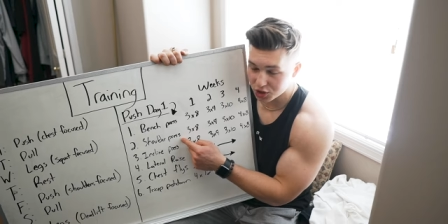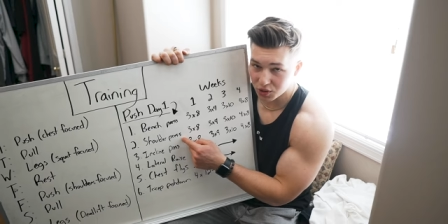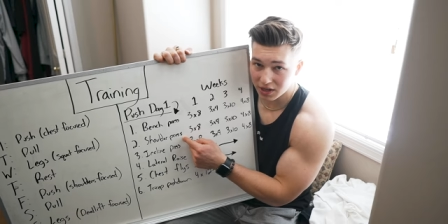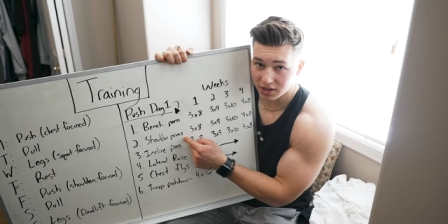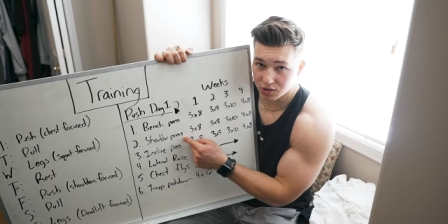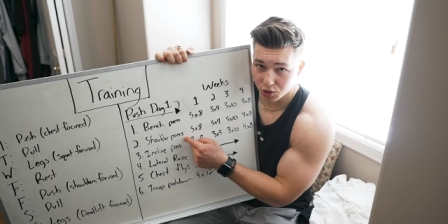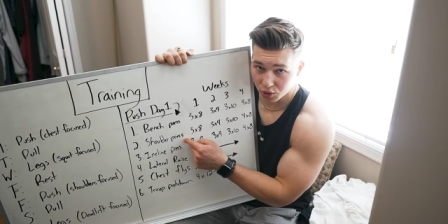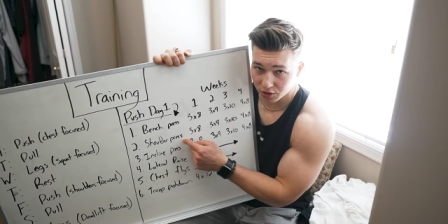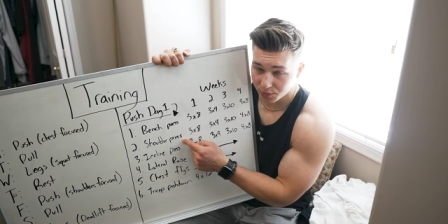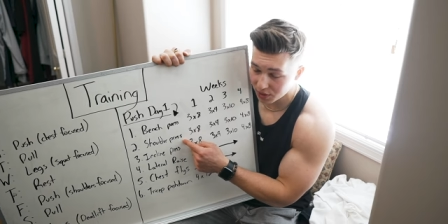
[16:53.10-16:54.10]
straight into
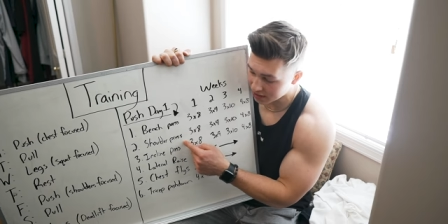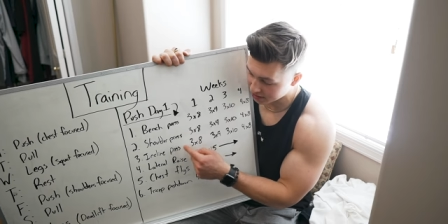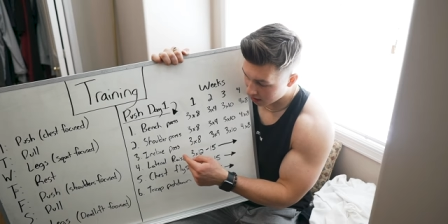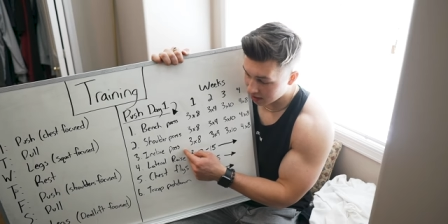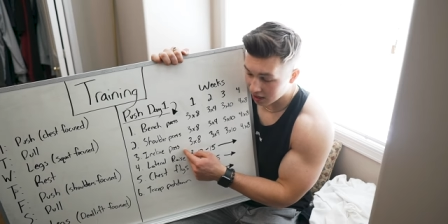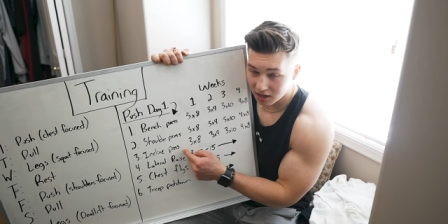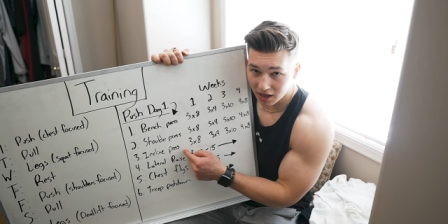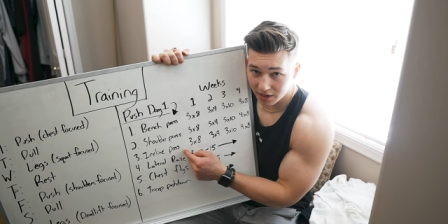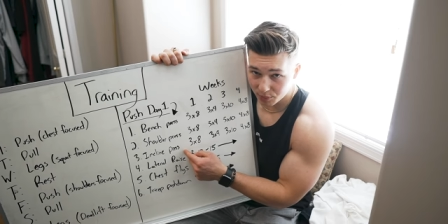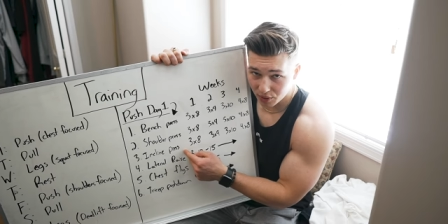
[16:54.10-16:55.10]
shoulder press, then
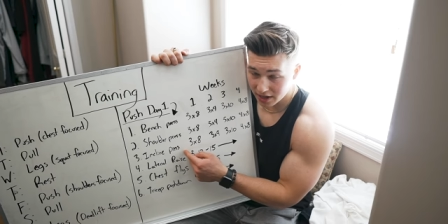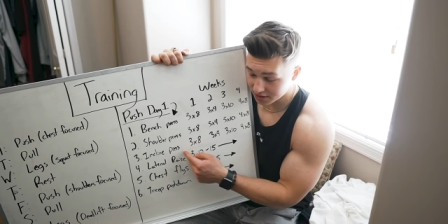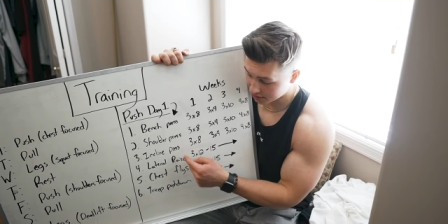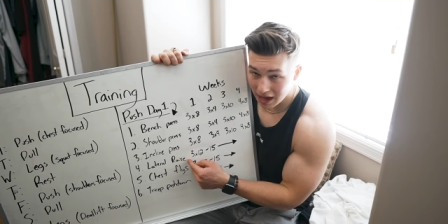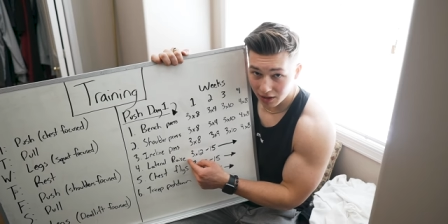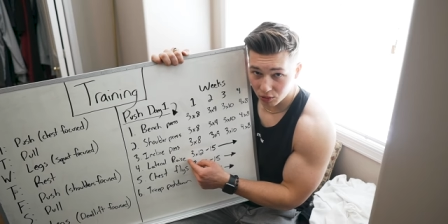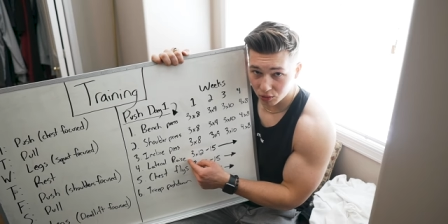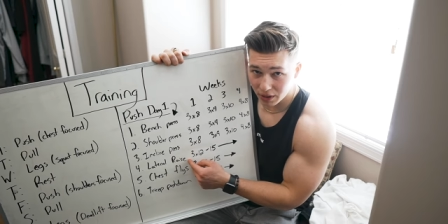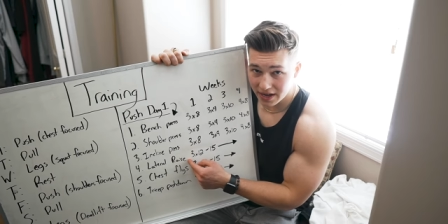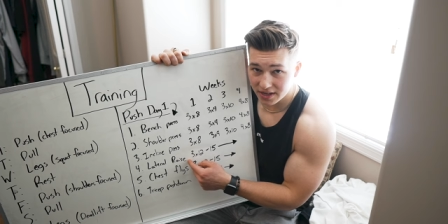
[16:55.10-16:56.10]
incline press, lateral
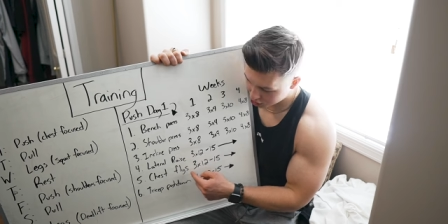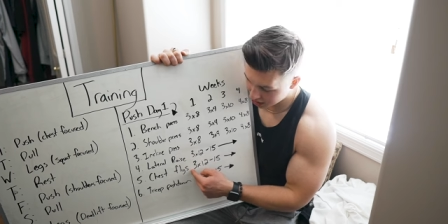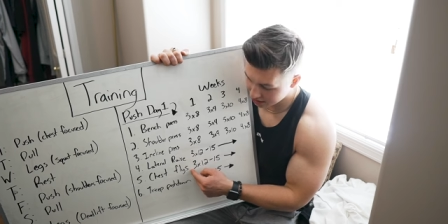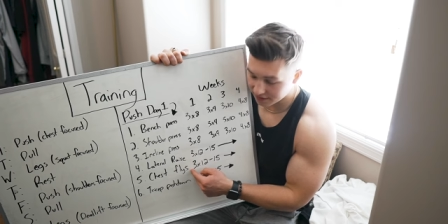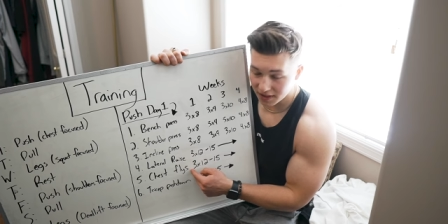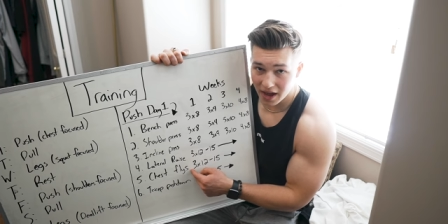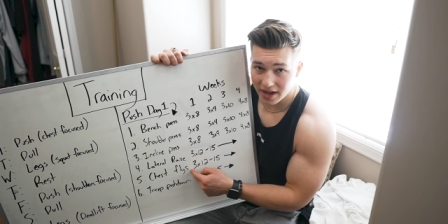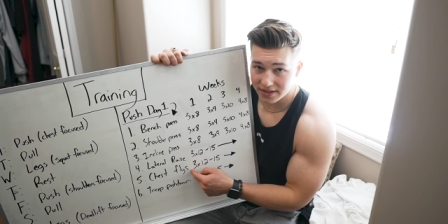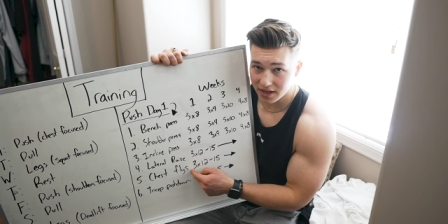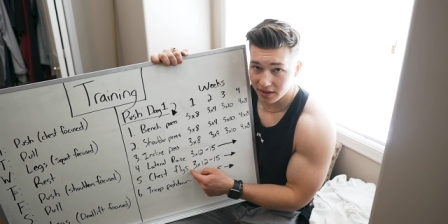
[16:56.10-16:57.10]
raise, chest
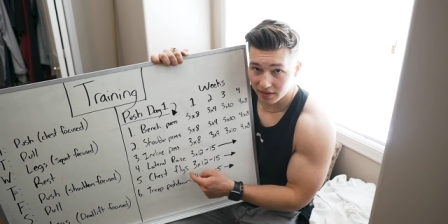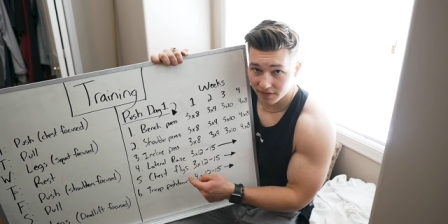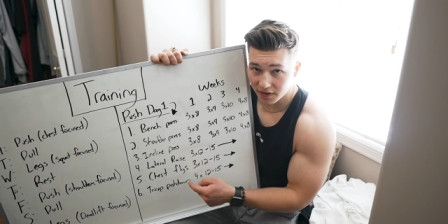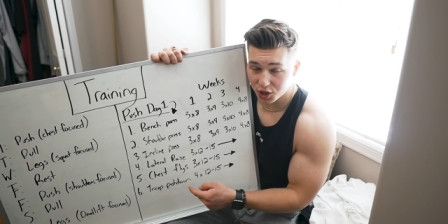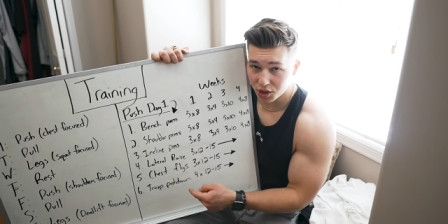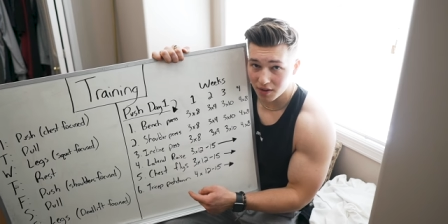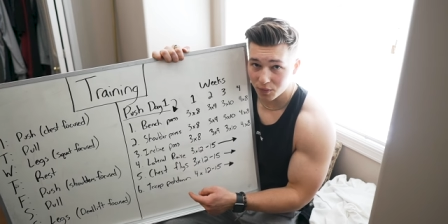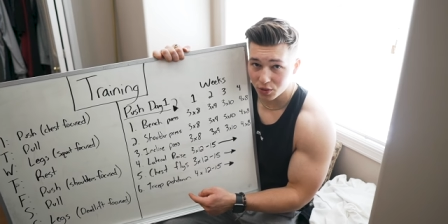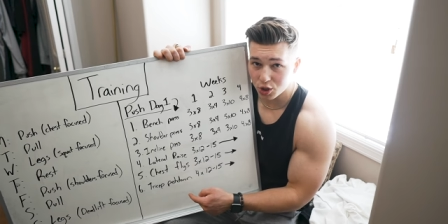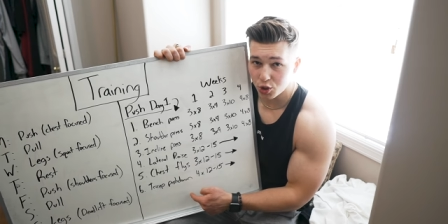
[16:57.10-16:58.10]
flies, and then finishing
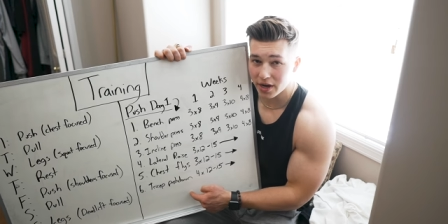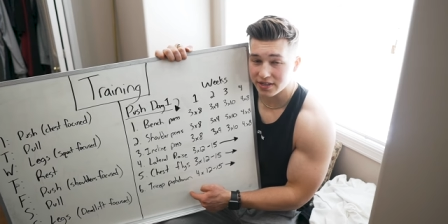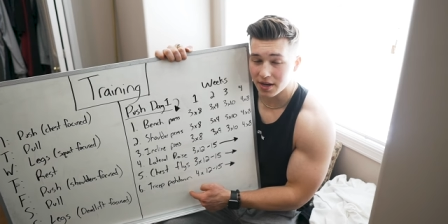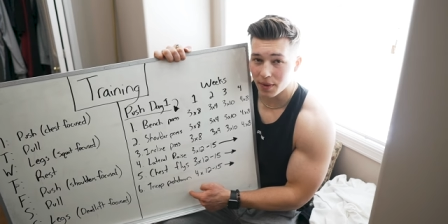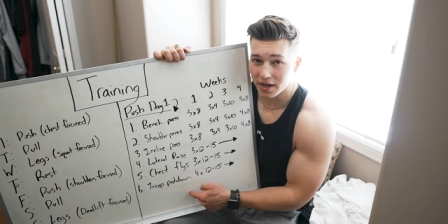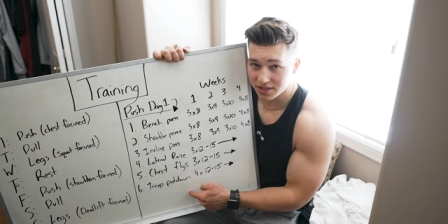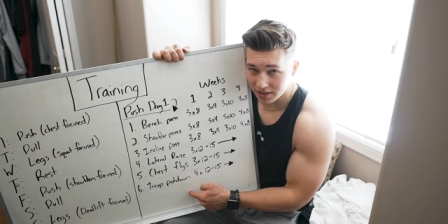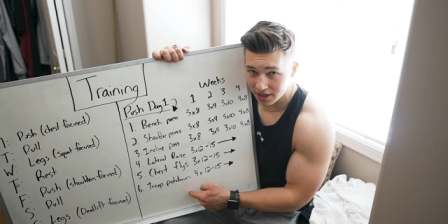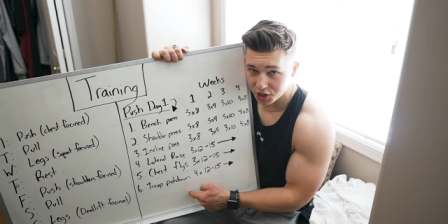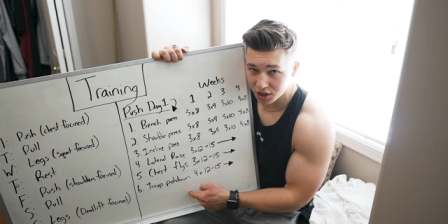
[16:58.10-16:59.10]
off with a tricep
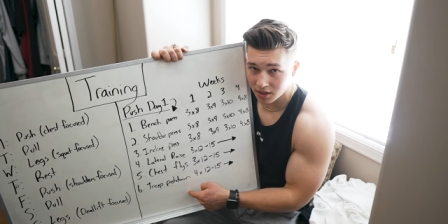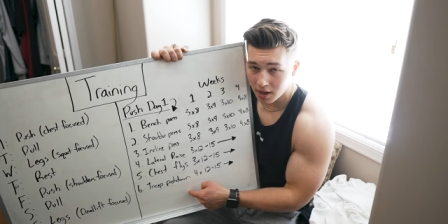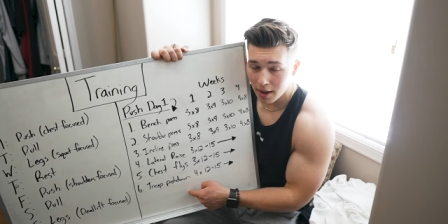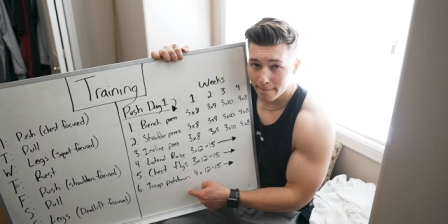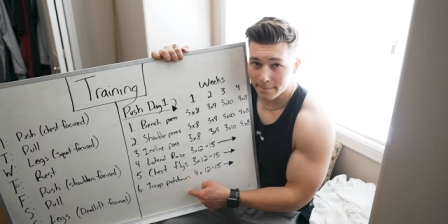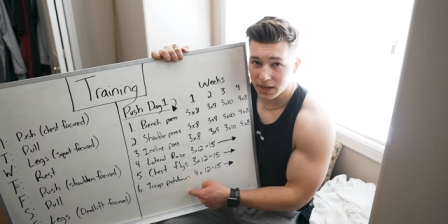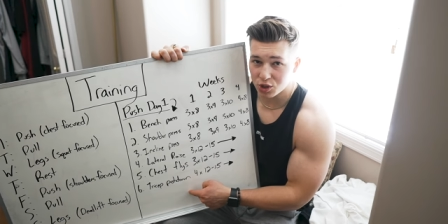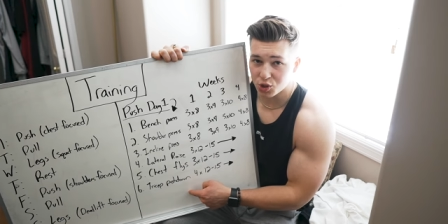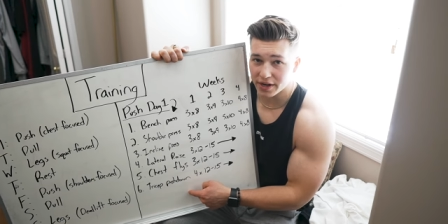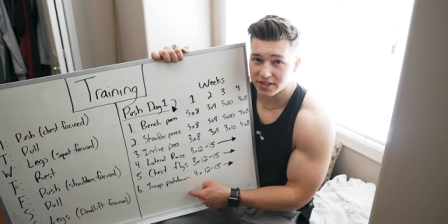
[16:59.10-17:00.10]
isolation,
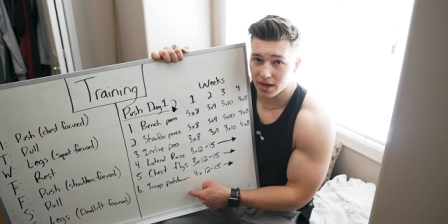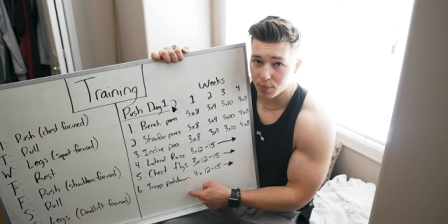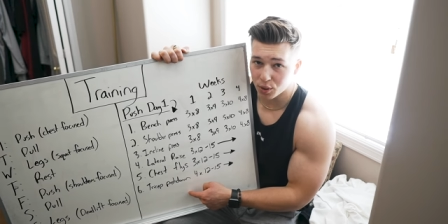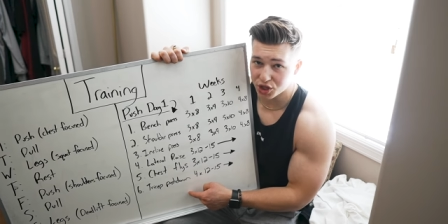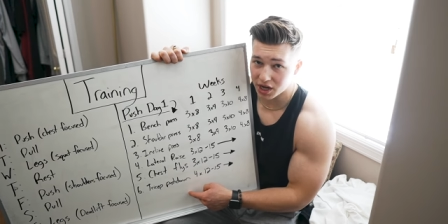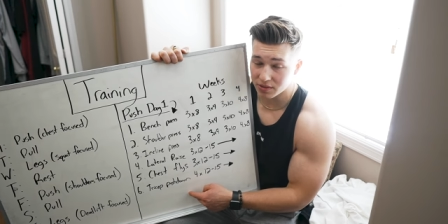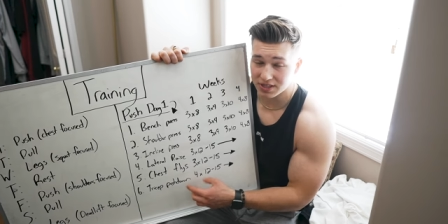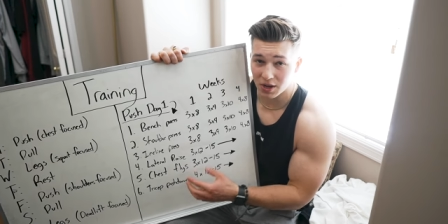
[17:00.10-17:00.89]
being tricep pushdowns.